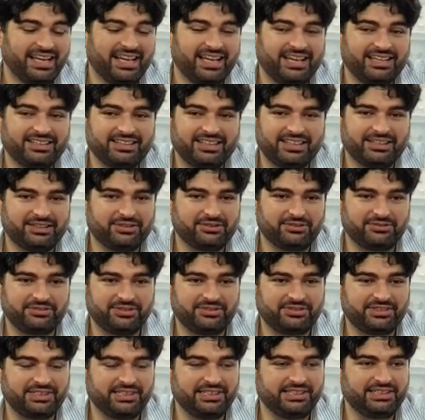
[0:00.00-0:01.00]
And
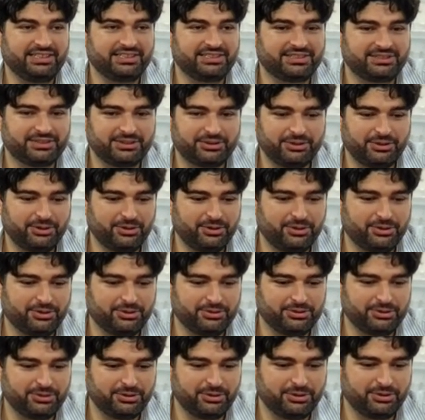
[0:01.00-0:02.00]
15 years
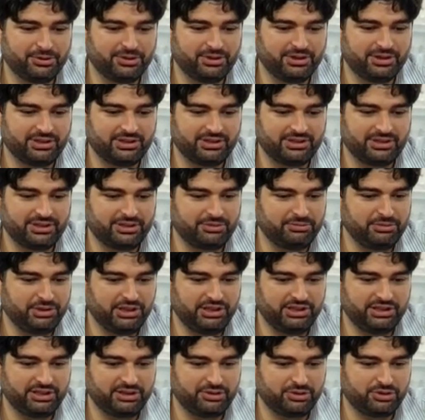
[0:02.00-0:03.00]
ago, you know,
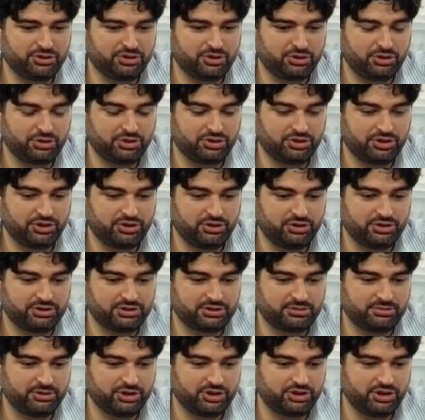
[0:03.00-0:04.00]
Armenia or Georgia or
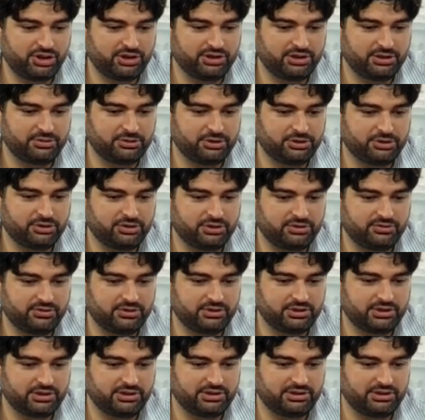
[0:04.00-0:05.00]
Azerbaijan, they were not
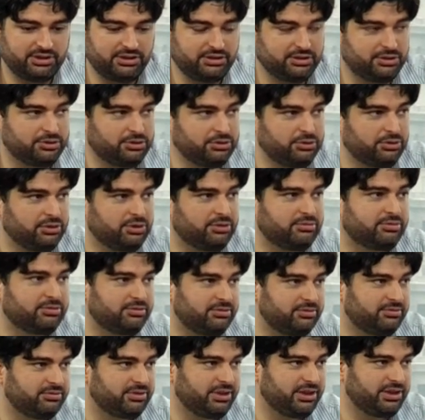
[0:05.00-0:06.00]
even considered Europe,
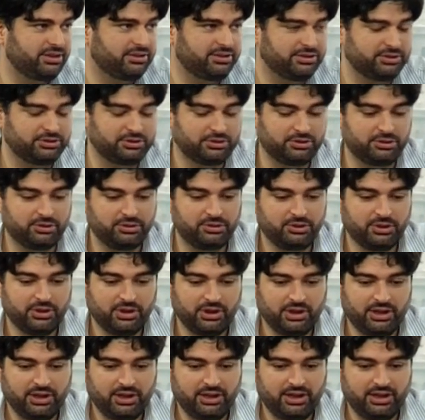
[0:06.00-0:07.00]
frankly. So,
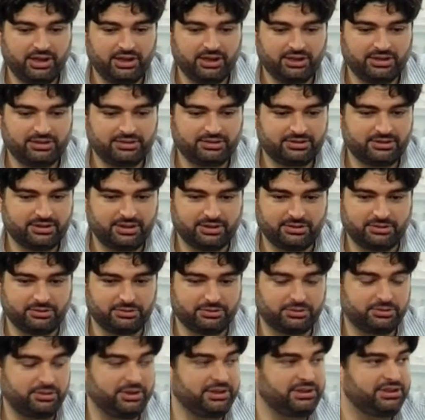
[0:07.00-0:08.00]
and I don't know,
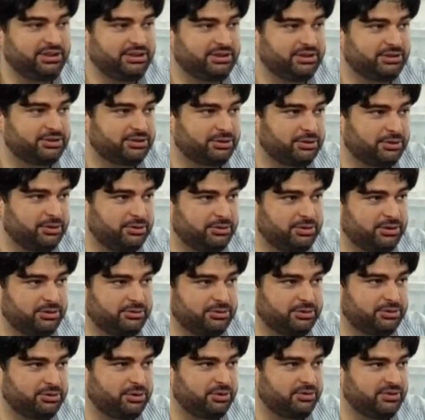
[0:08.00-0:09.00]
20 years ago, there
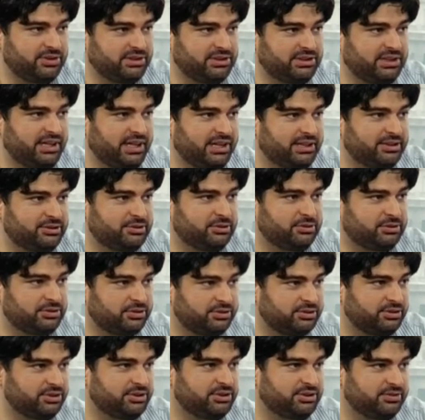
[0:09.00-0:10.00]
were Soviet tanks on the
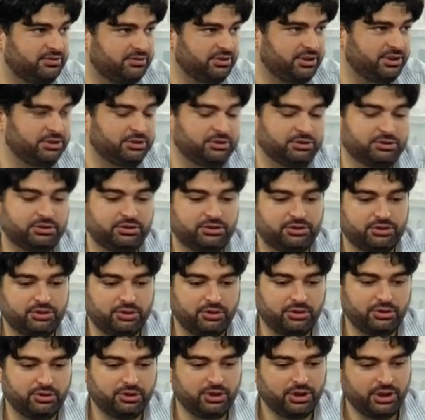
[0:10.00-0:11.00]
streets of Vilnius.
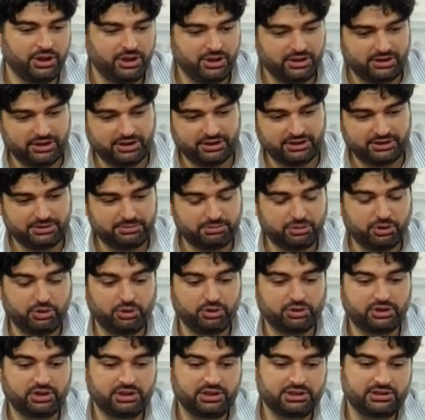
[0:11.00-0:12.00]
So there is
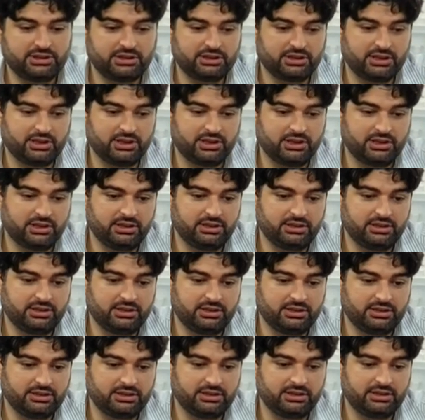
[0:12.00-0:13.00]
progress.
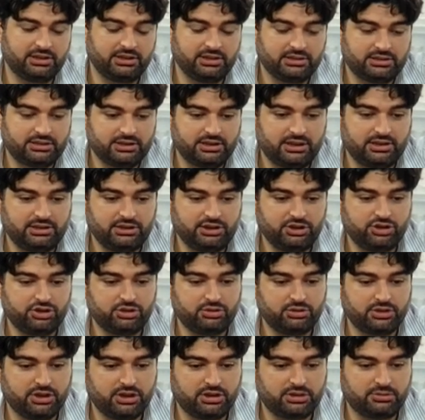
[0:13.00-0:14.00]
It's another
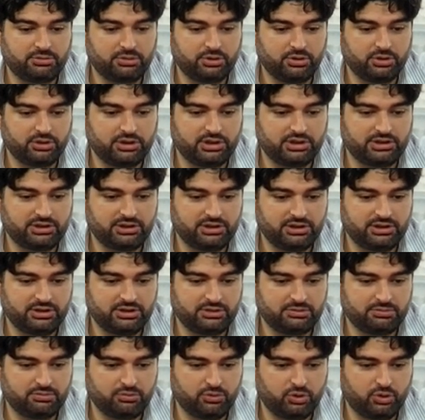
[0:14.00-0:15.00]
issue that the progress
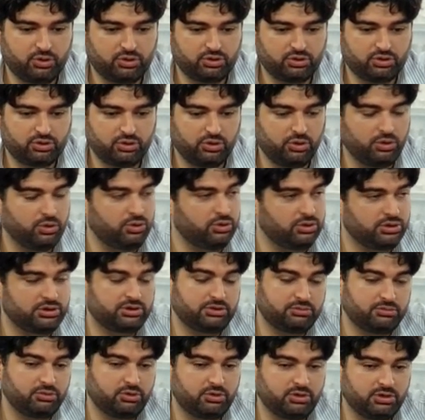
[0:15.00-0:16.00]
is more slow.
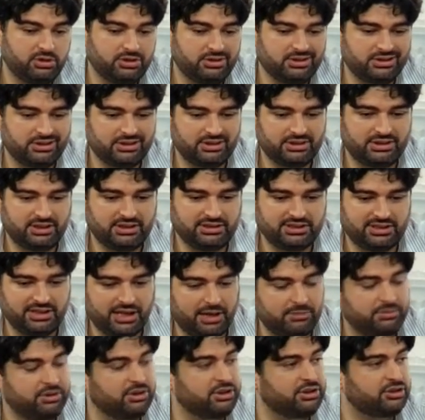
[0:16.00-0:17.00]
It's
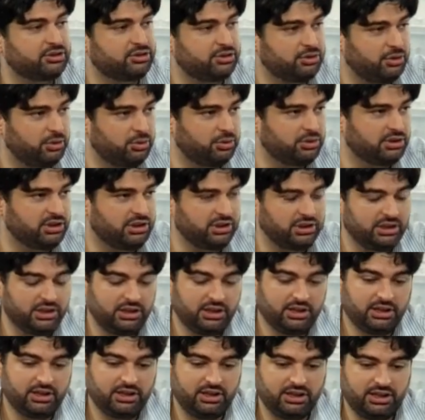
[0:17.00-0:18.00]
happening slowly.
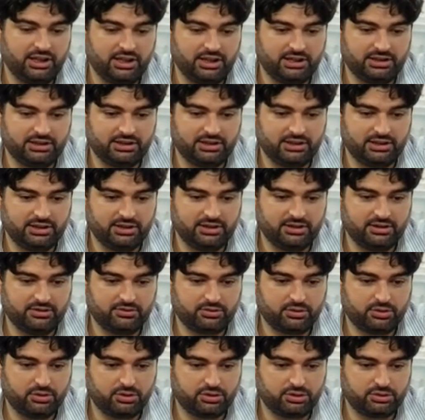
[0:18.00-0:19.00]
And
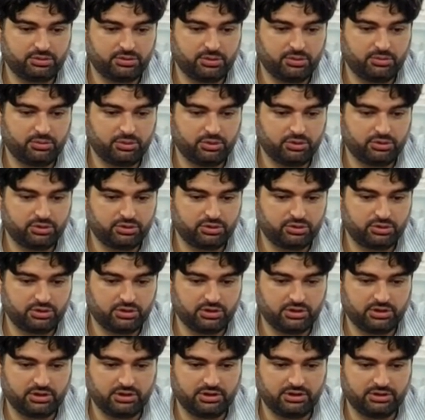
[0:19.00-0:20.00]
of course, we want
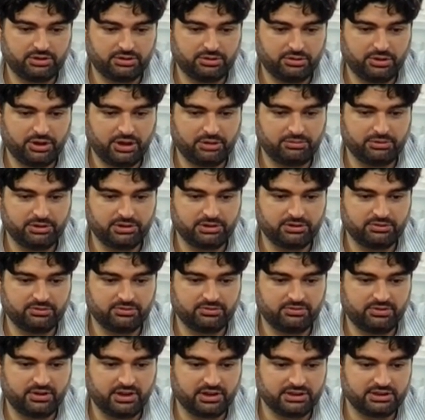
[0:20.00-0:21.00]
it to happen
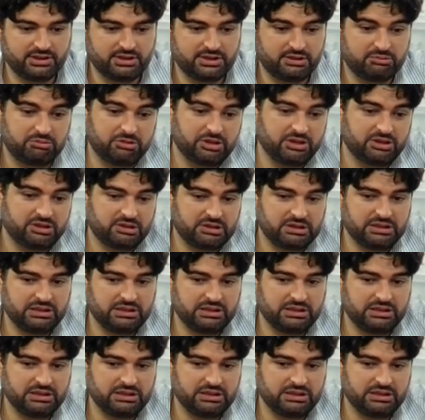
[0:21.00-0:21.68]
faster, but